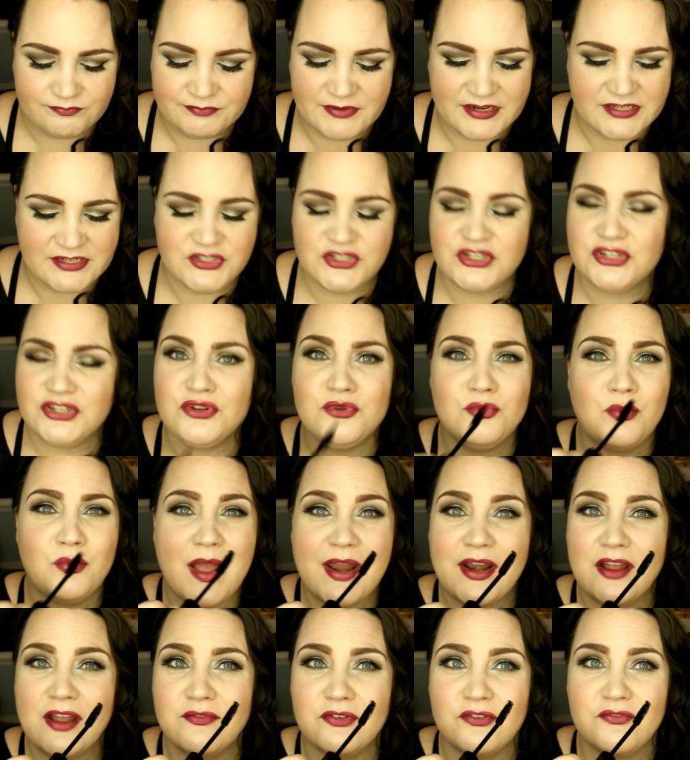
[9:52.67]
it's too
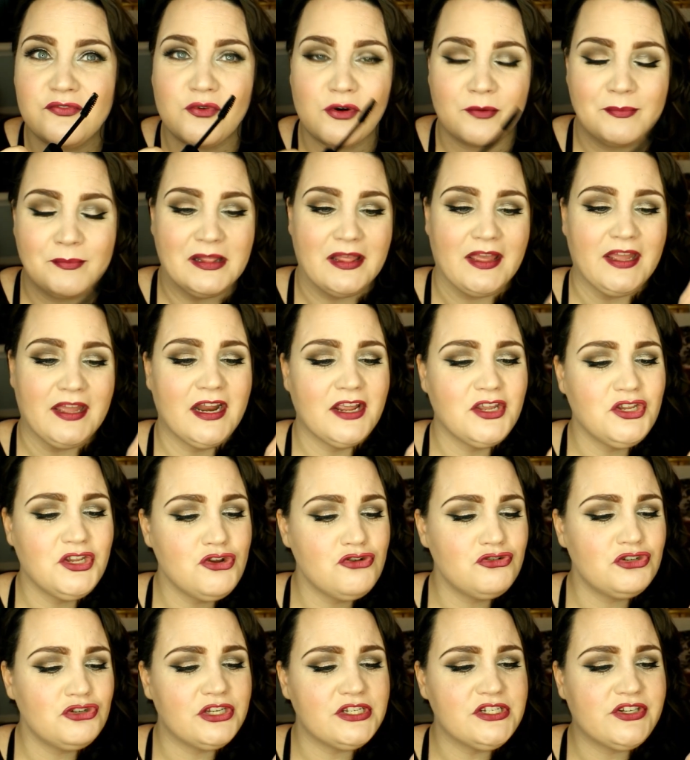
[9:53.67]
wet of a formula. And I
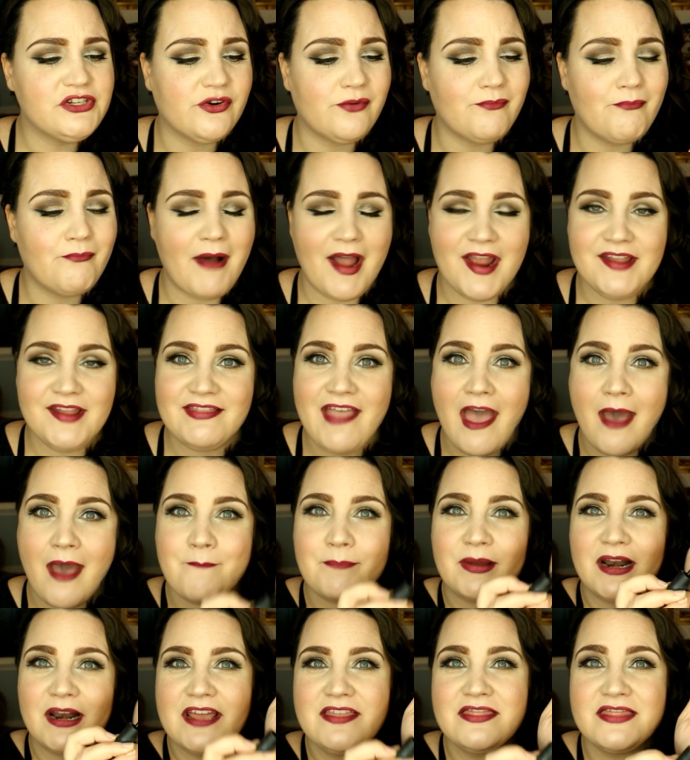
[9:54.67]
usually don't mind
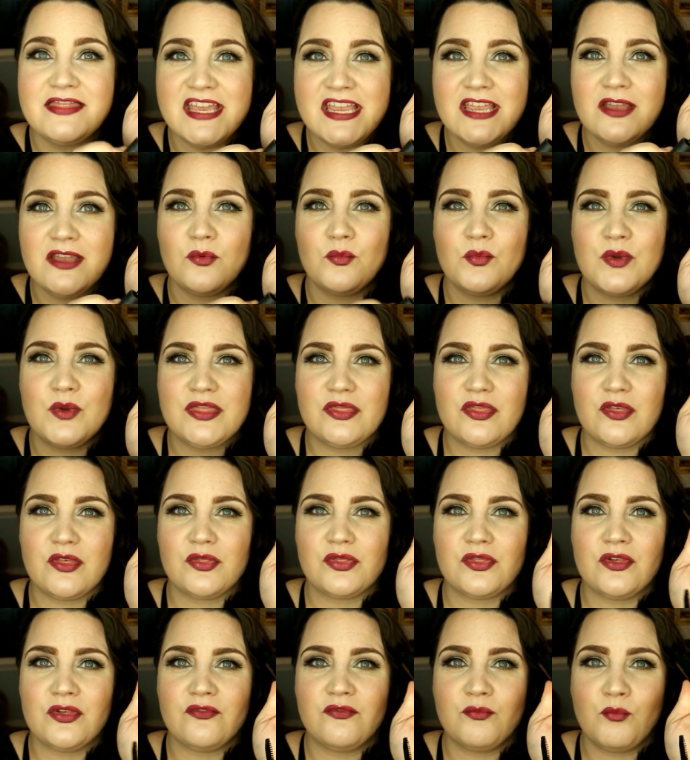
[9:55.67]
that, but I think
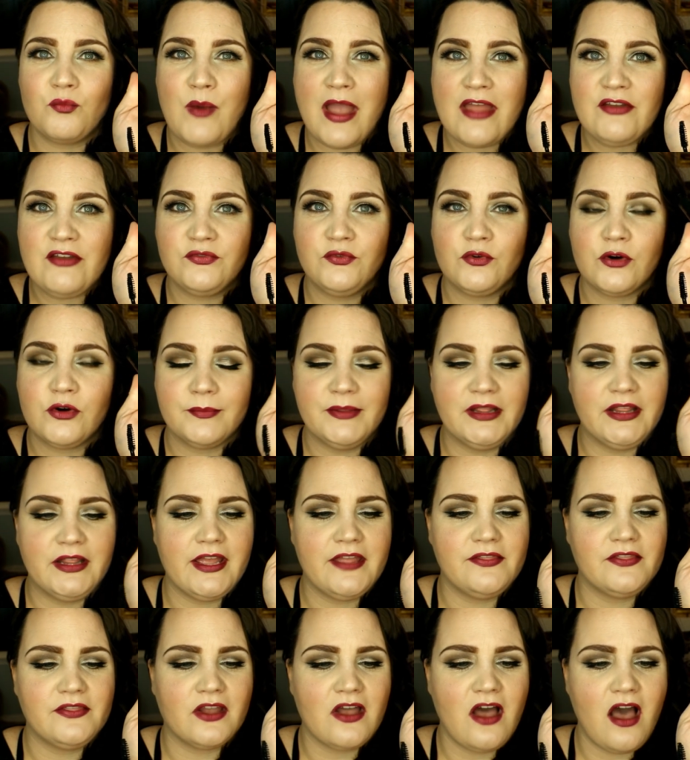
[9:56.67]
with the wet
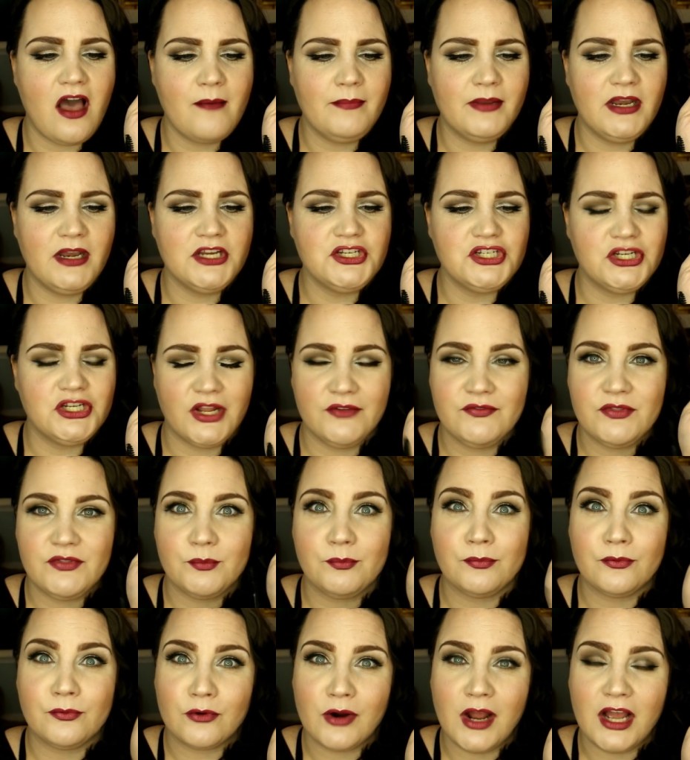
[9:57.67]
formula and the combination of
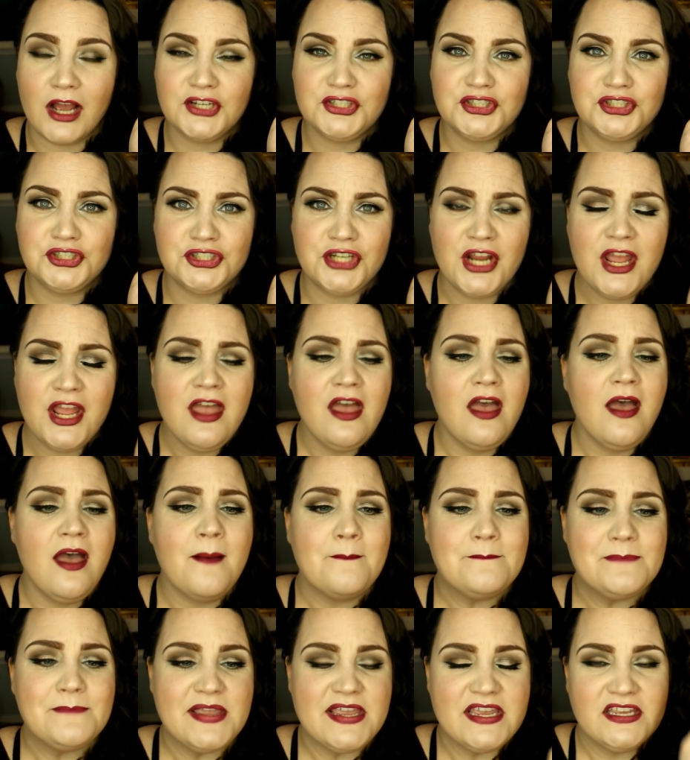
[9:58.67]
the brush
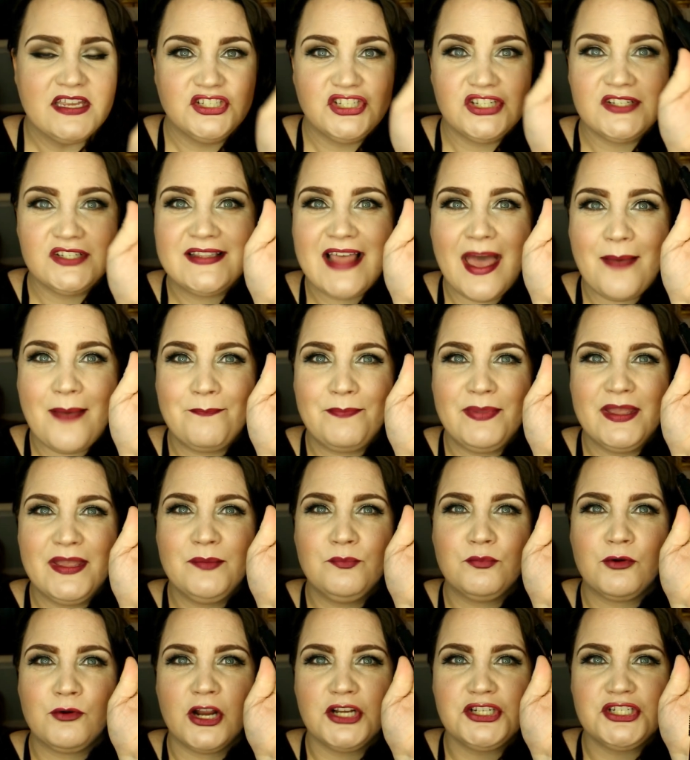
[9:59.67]
being just that
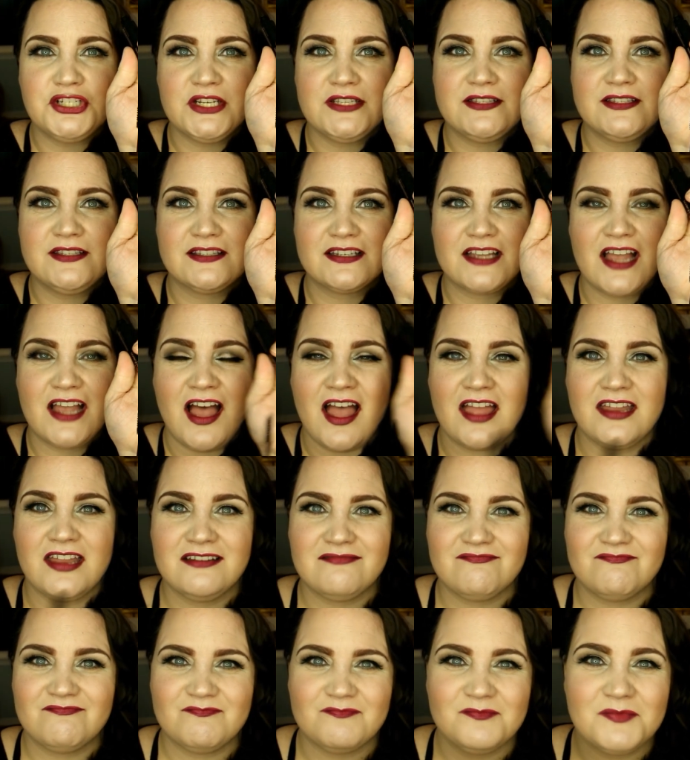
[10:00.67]
big brush, it's got,
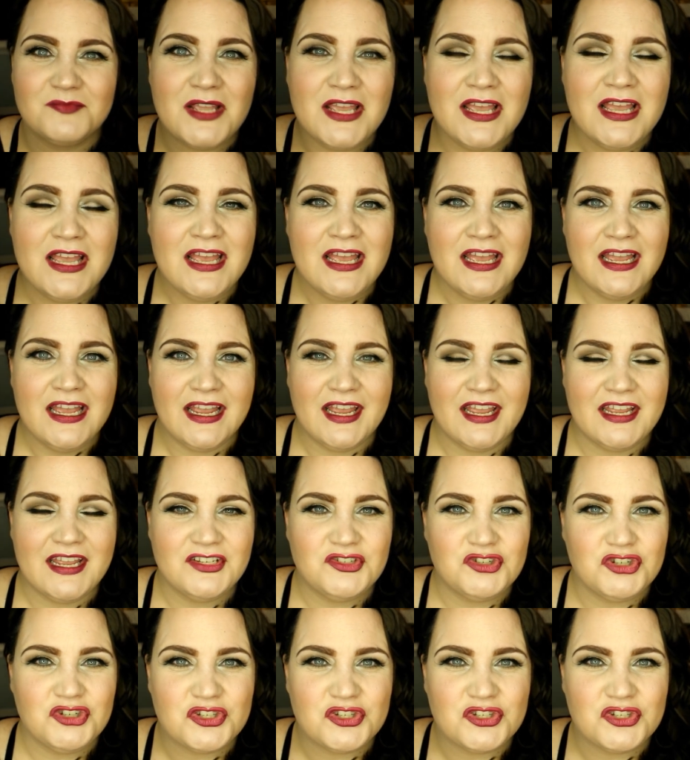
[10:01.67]
it's